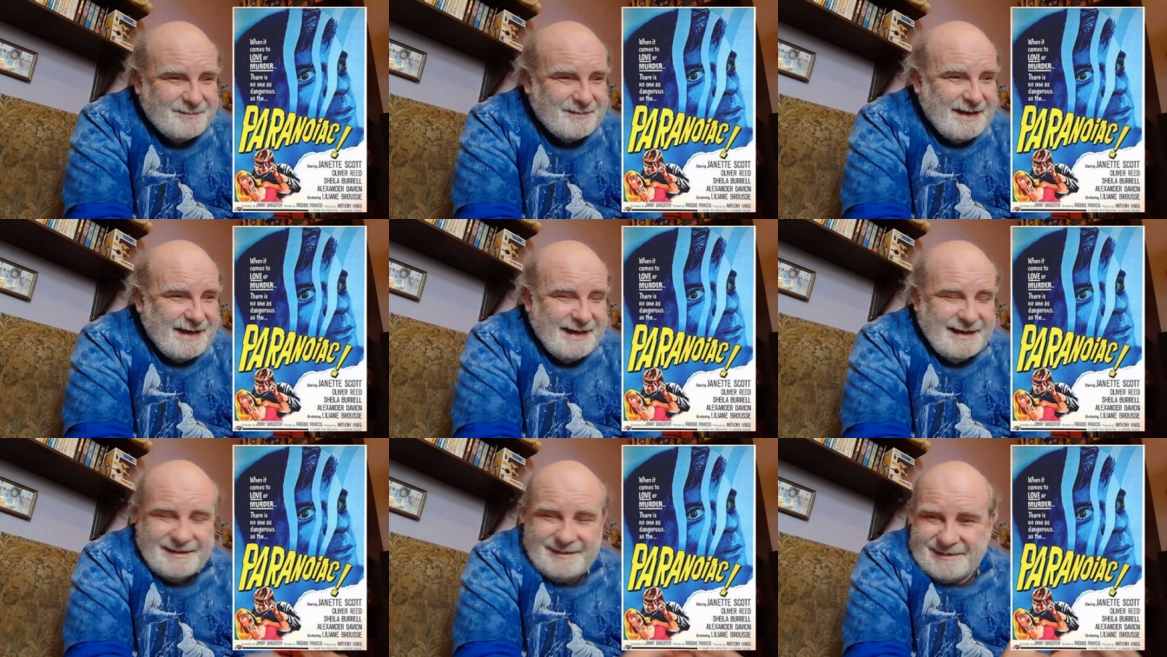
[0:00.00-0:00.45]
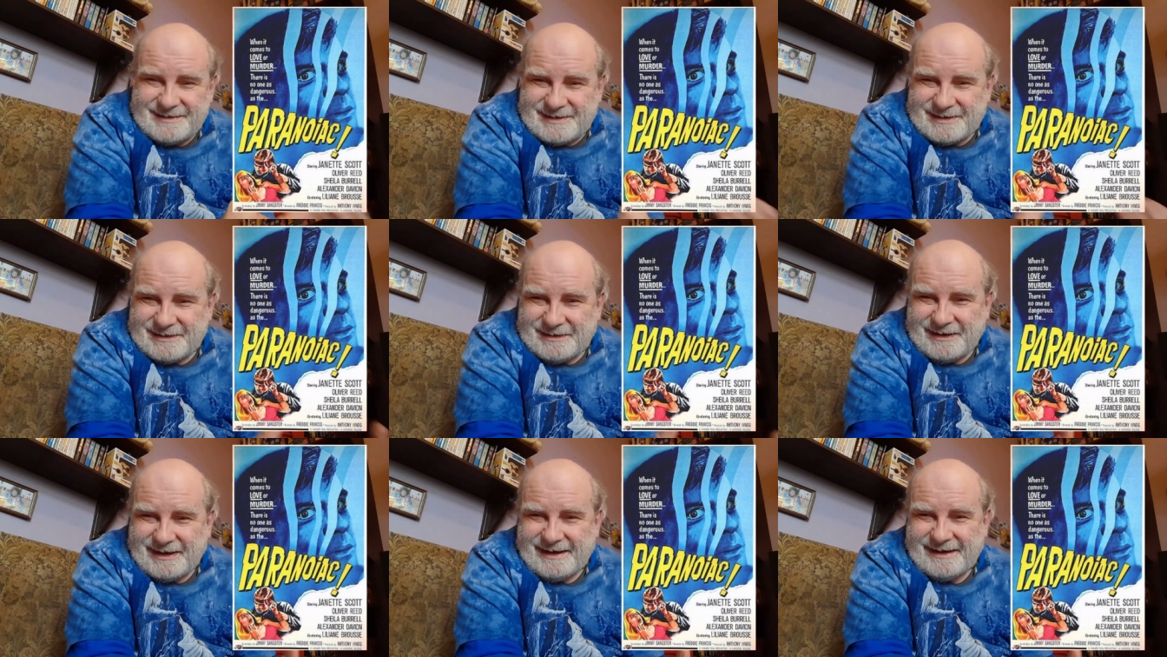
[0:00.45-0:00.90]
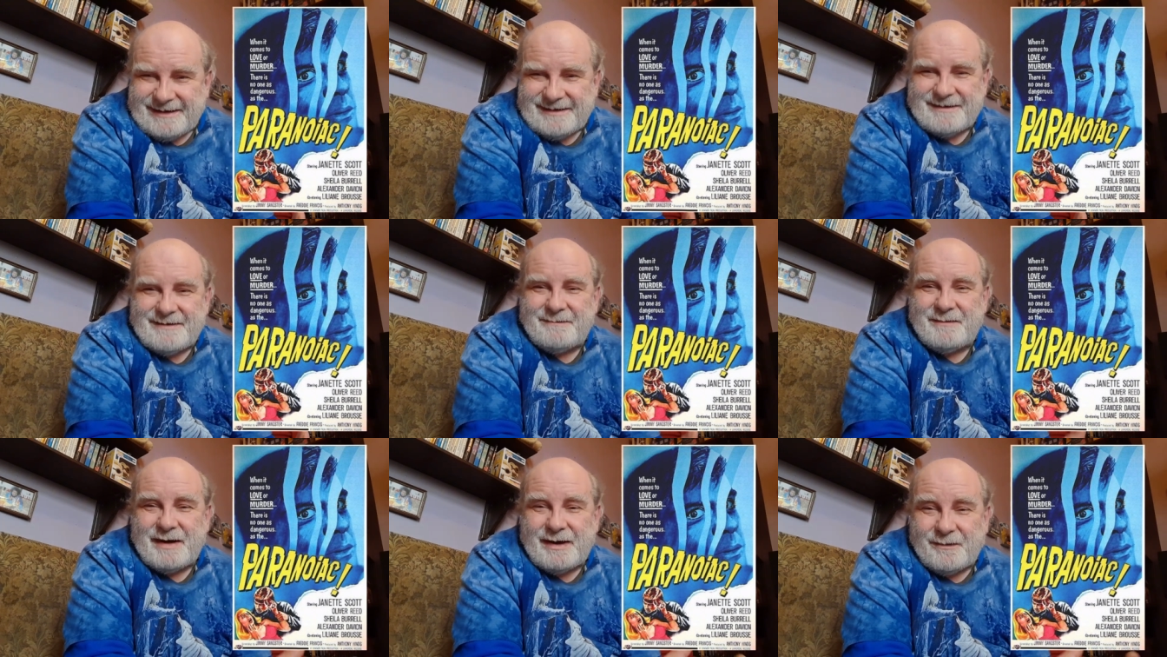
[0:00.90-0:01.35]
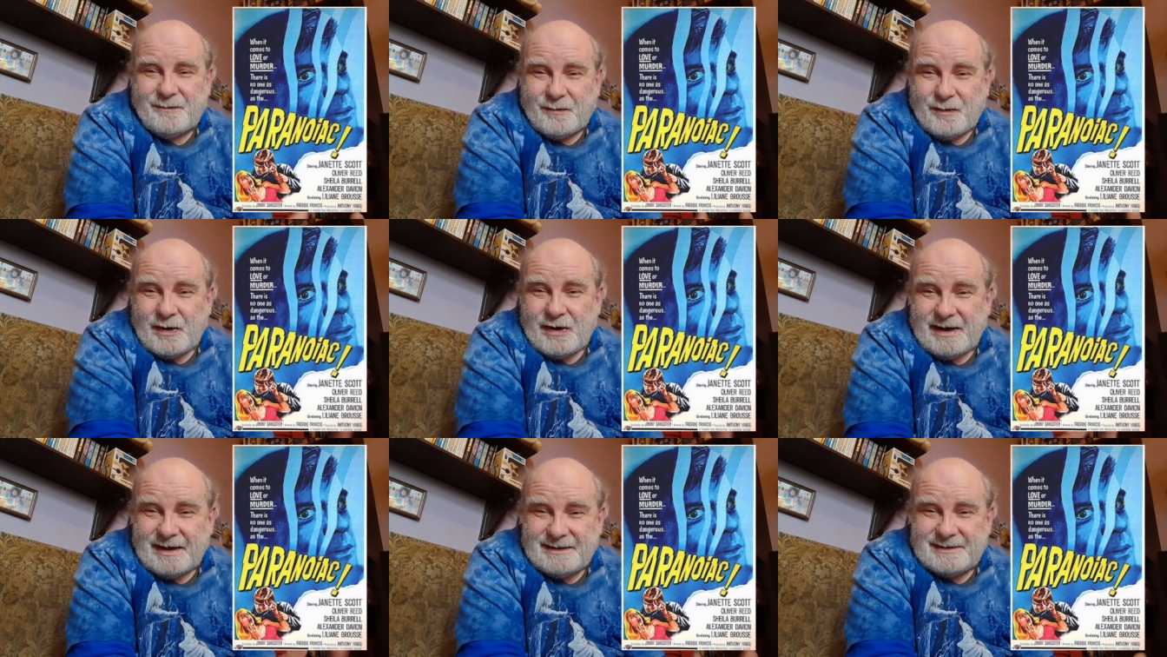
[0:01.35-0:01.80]
into it about
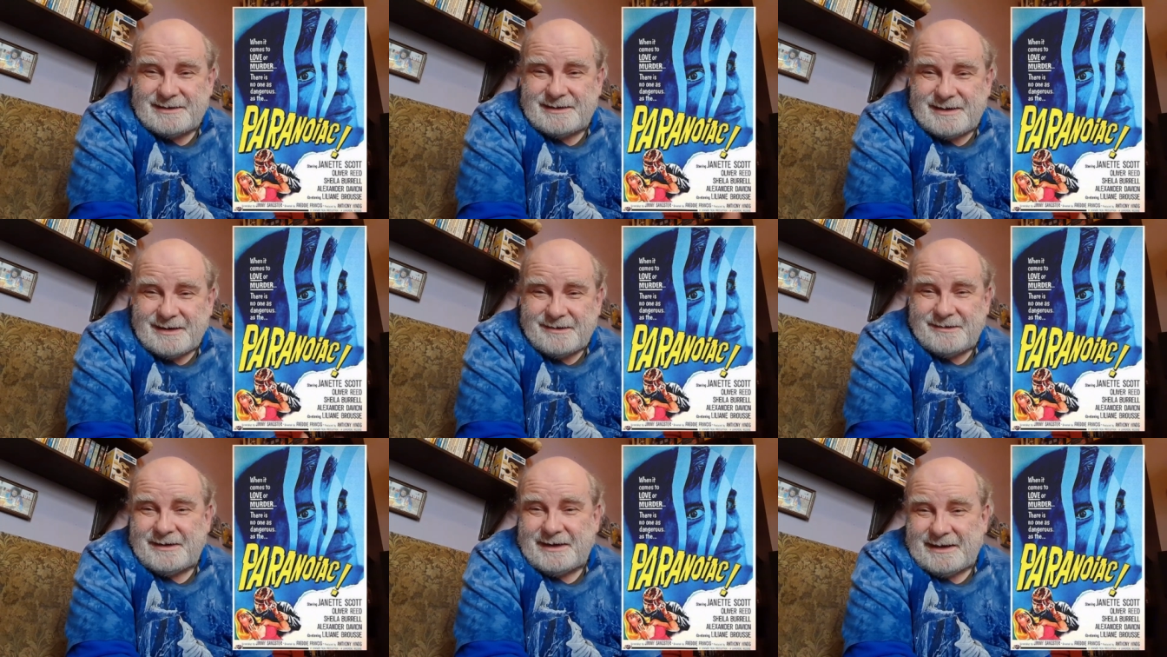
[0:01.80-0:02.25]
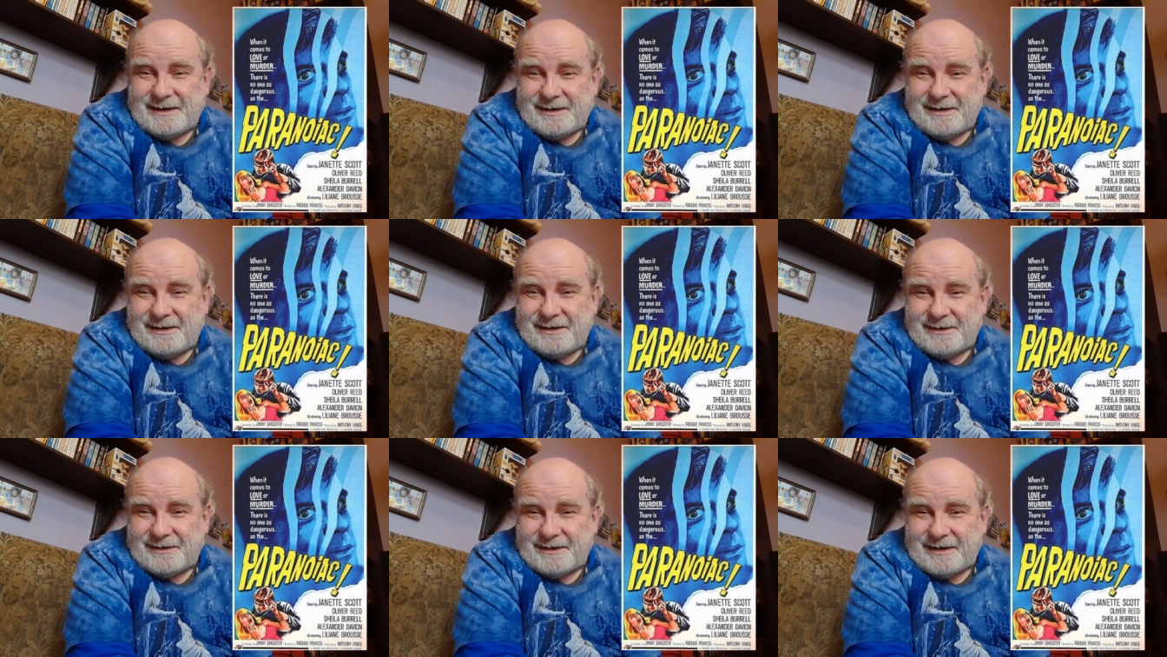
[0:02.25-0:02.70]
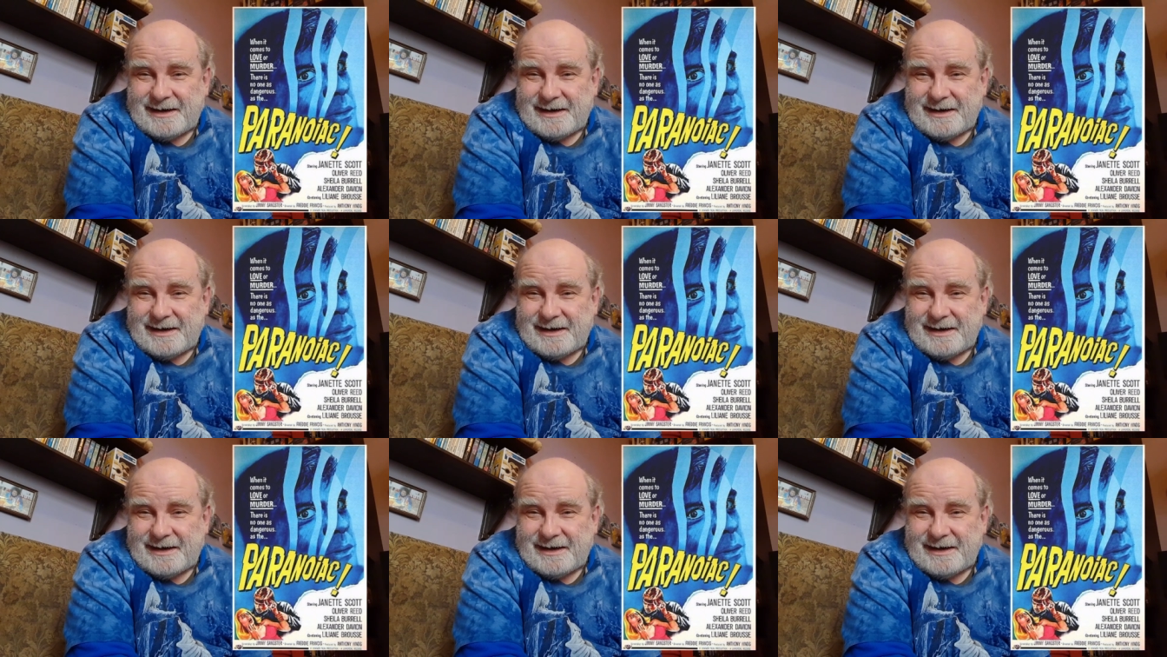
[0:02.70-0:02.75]
what is going on,